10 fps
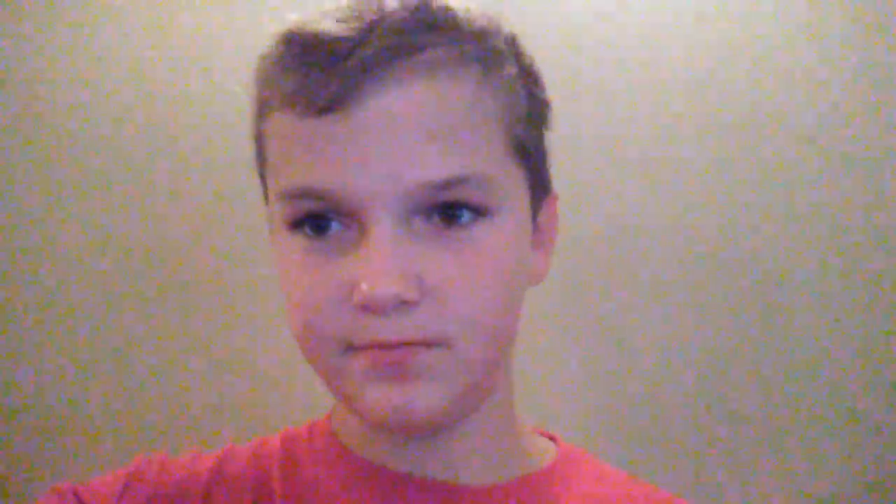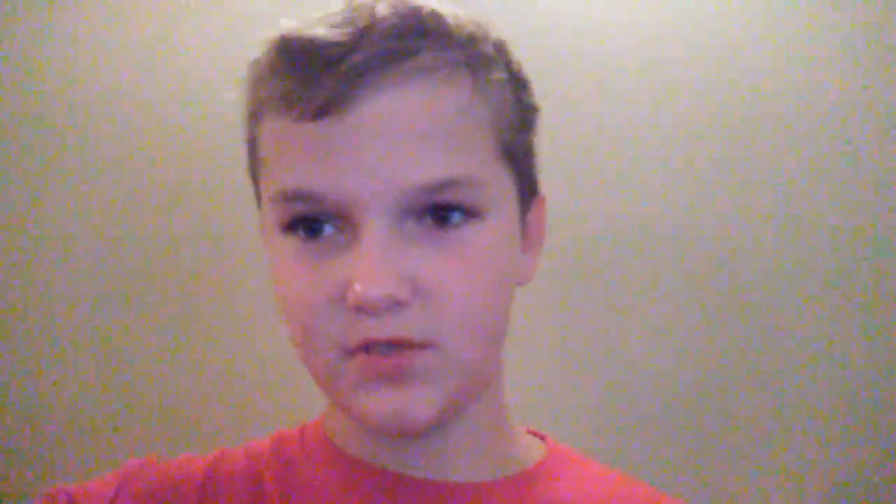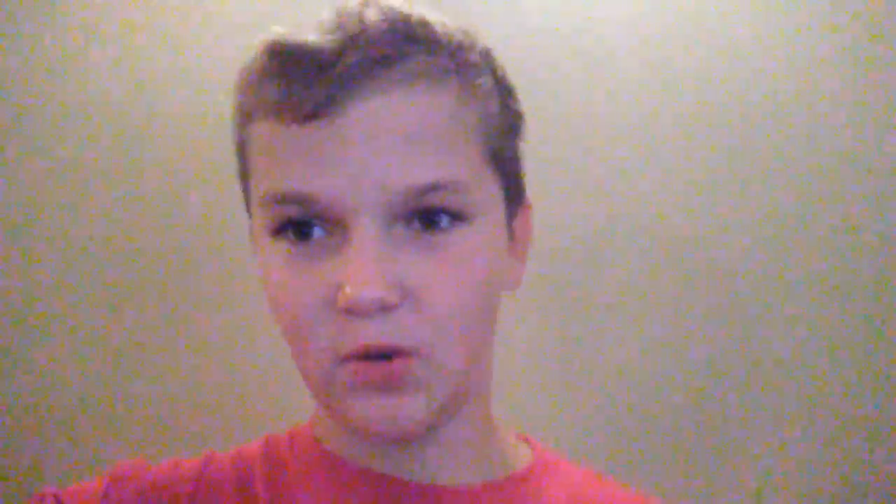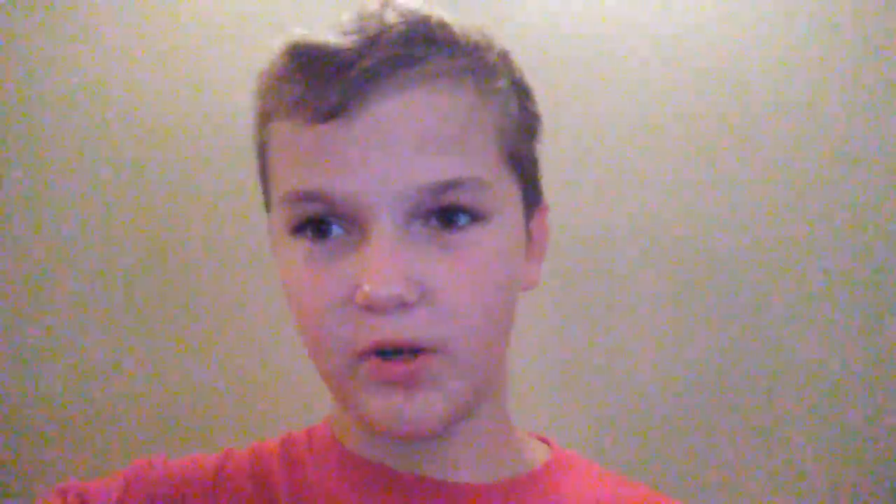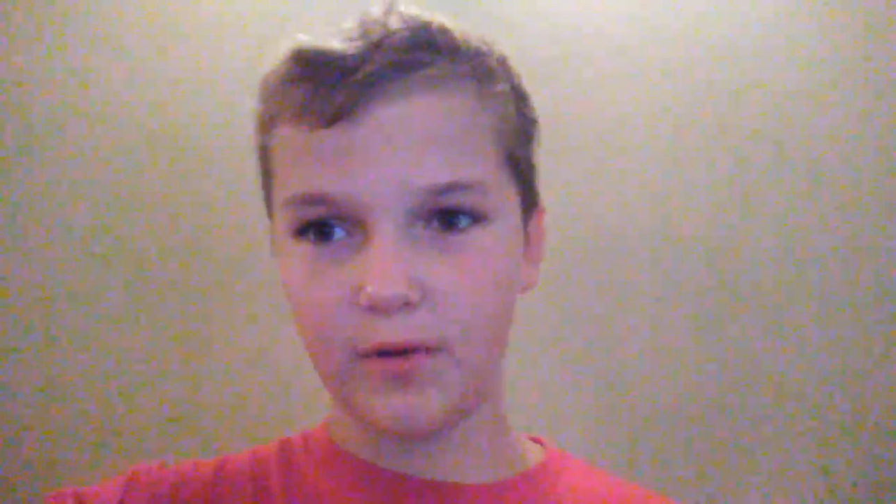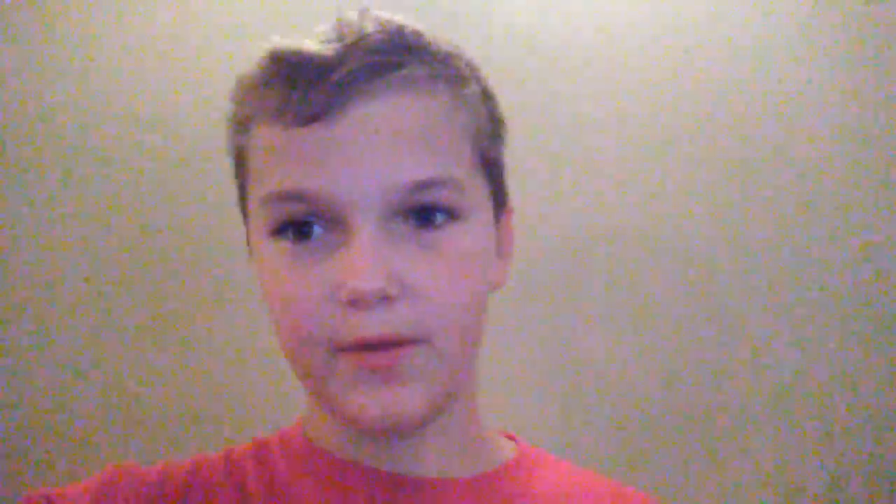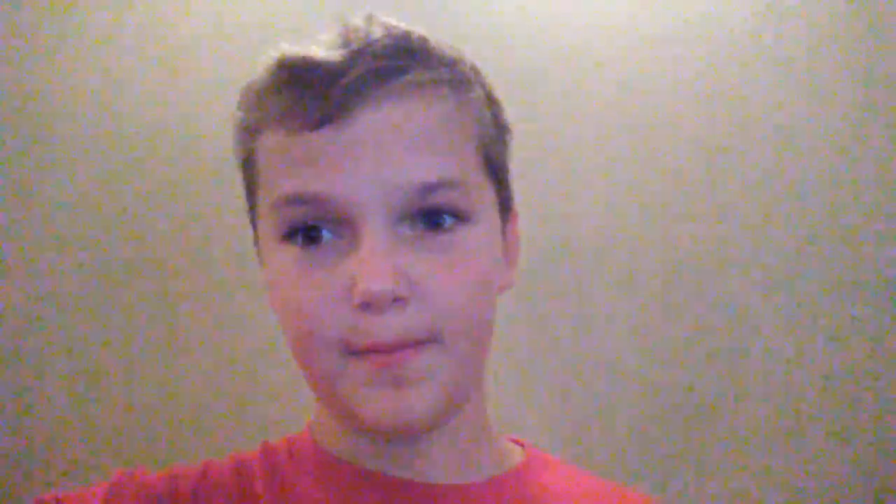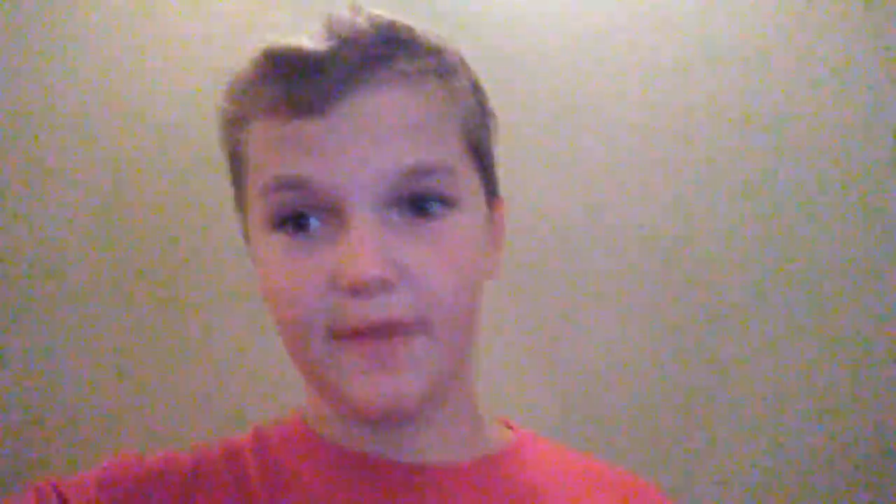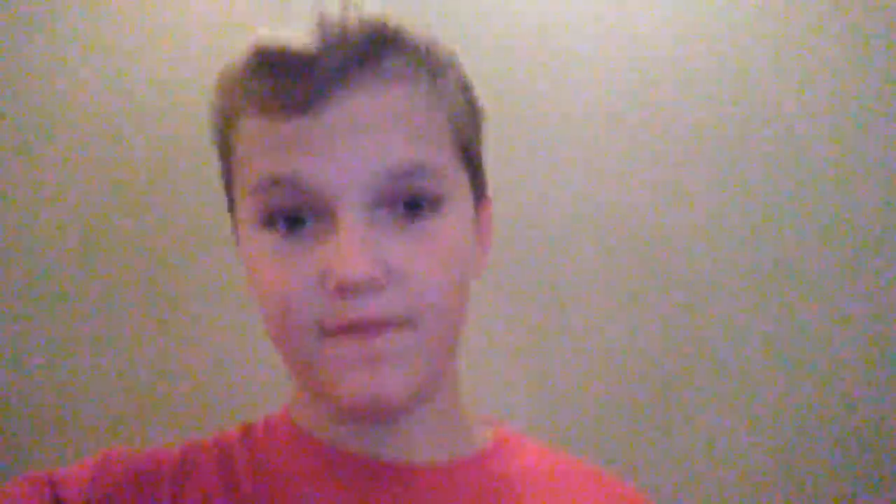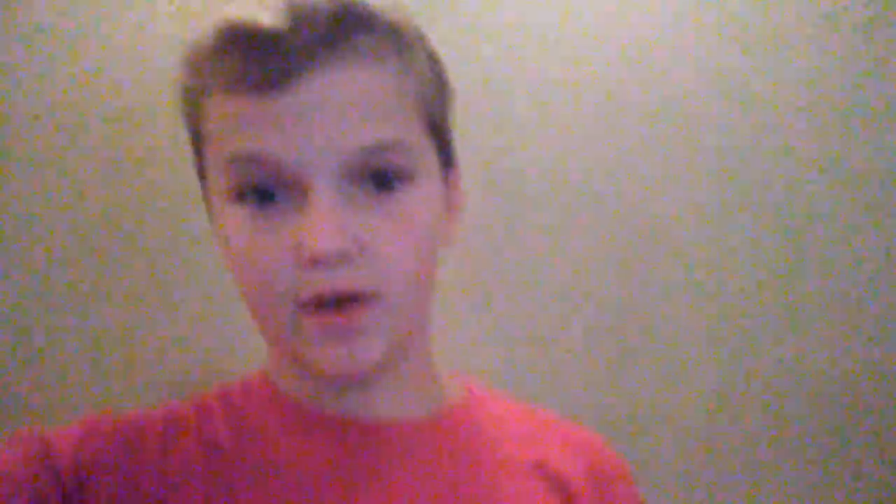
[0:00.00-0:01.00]
recording
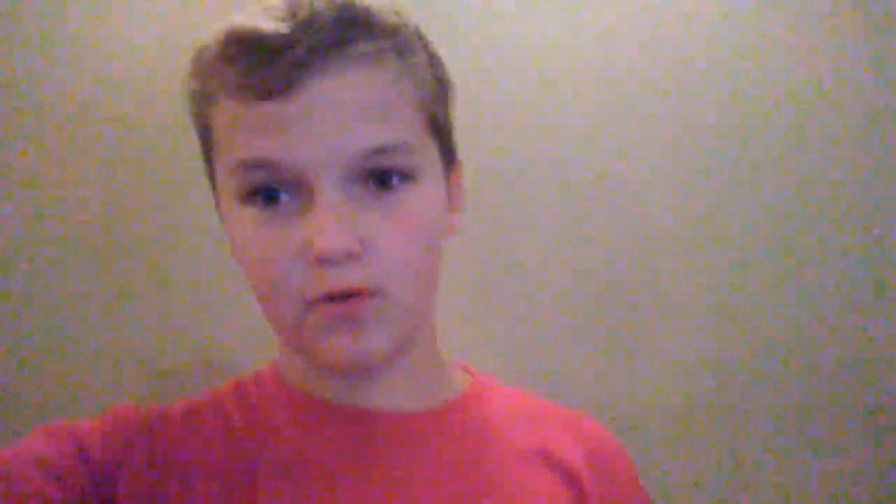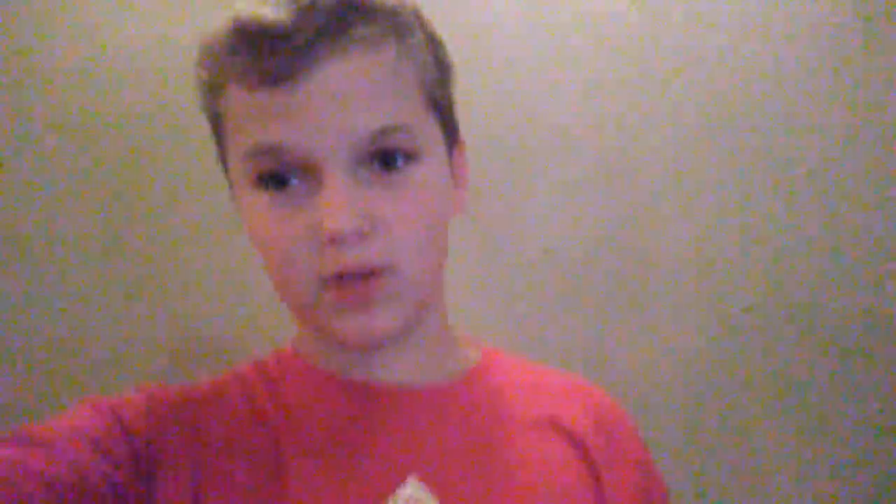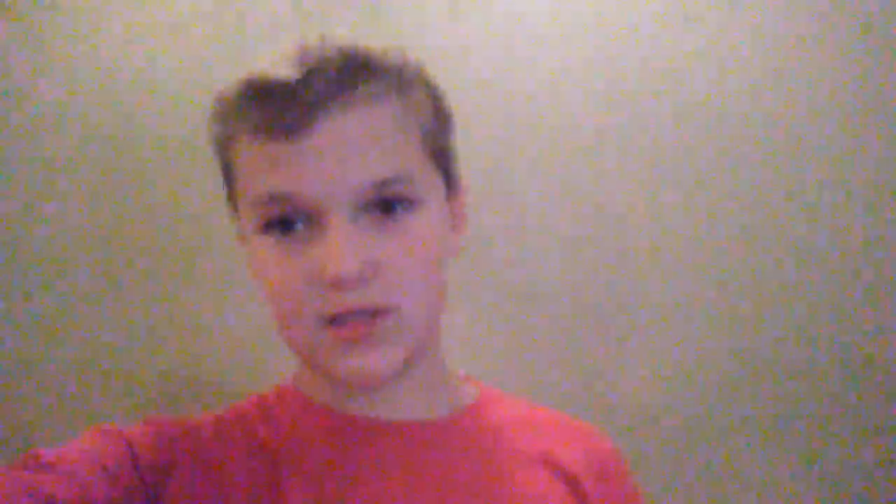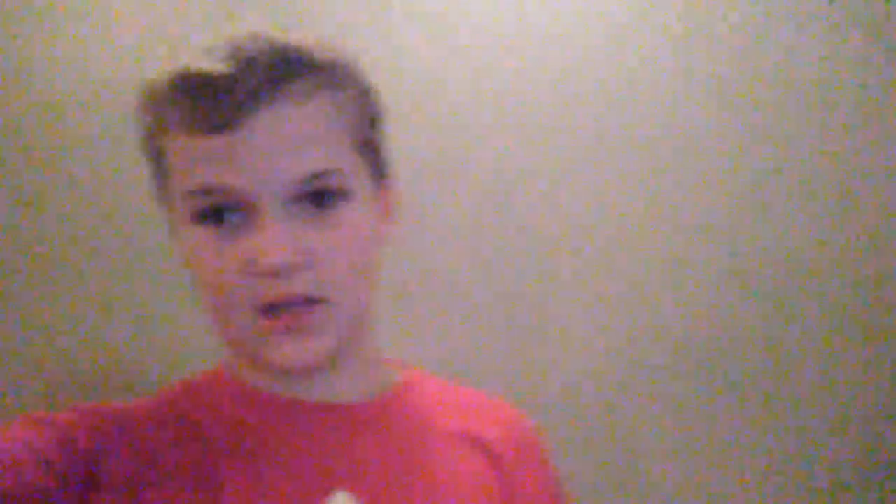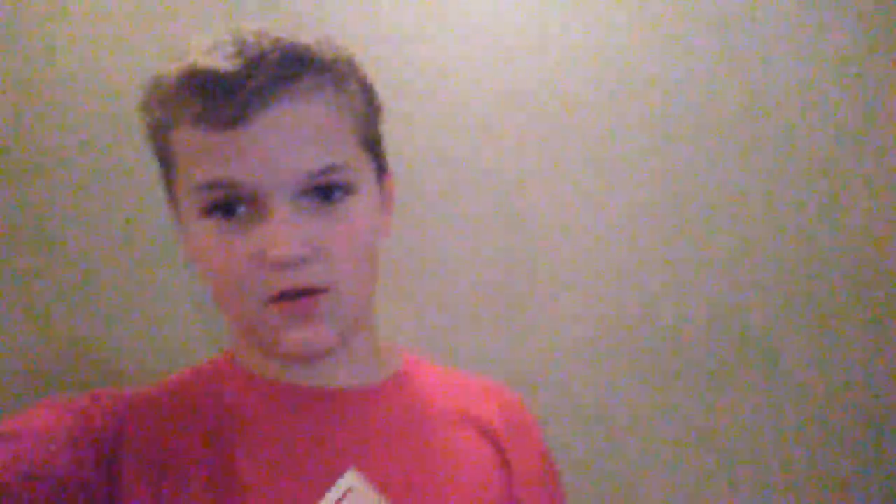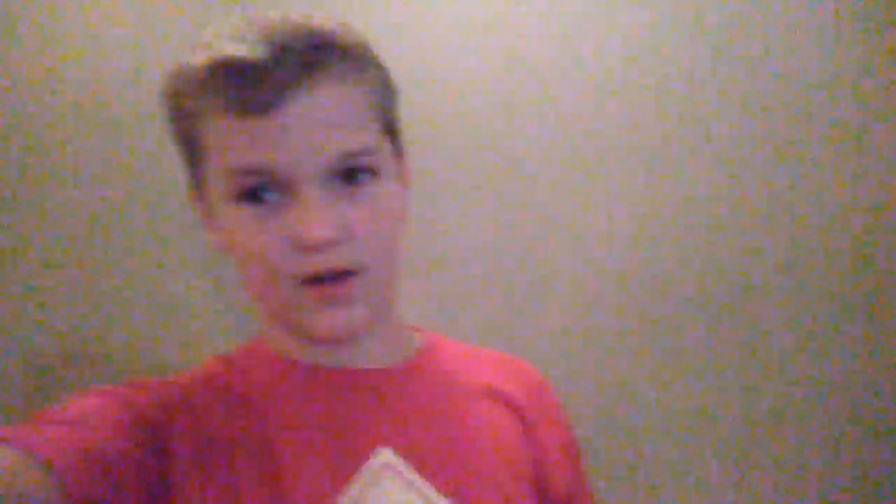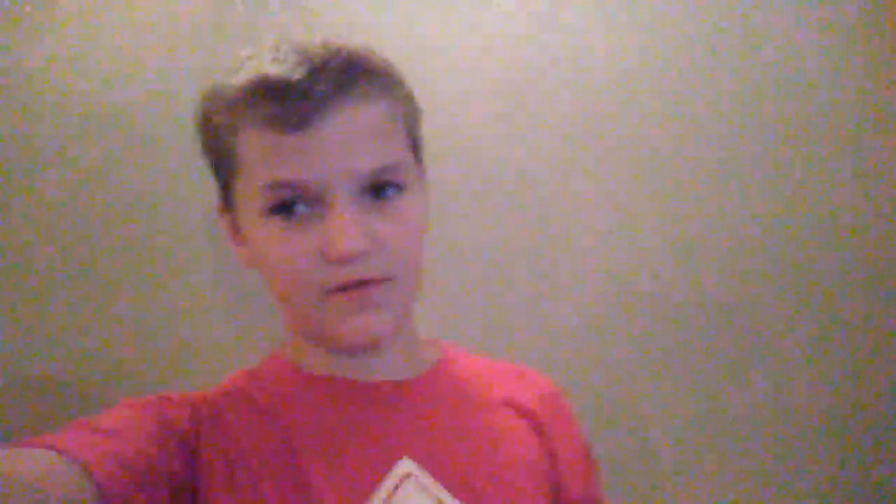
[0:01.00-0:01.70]
with my phone, because I don't